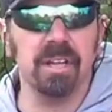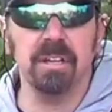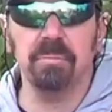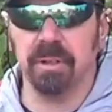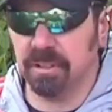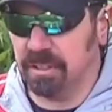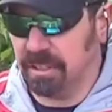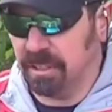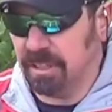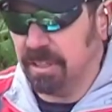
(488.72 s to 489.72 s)
thing, but
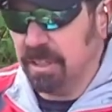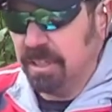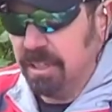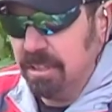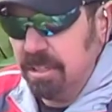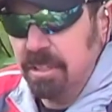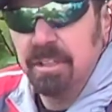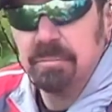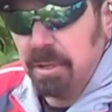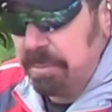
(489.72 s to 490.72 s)

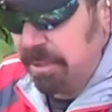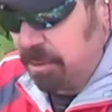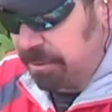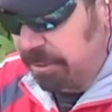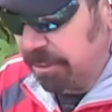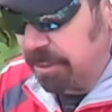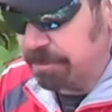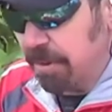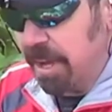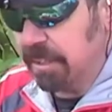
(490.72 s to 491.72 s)
it might be the only thing you could
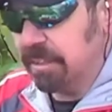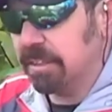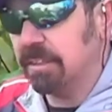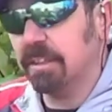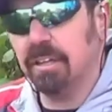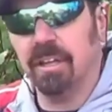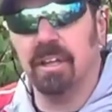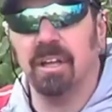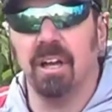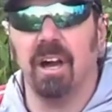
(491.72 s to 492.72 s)
find.
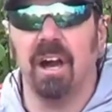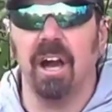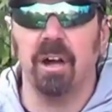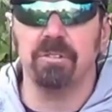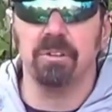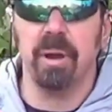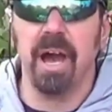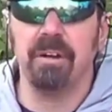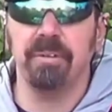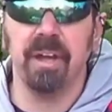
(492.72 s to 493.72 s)
I also
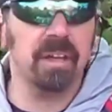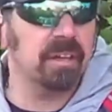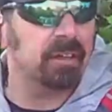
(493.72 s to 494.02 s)
have a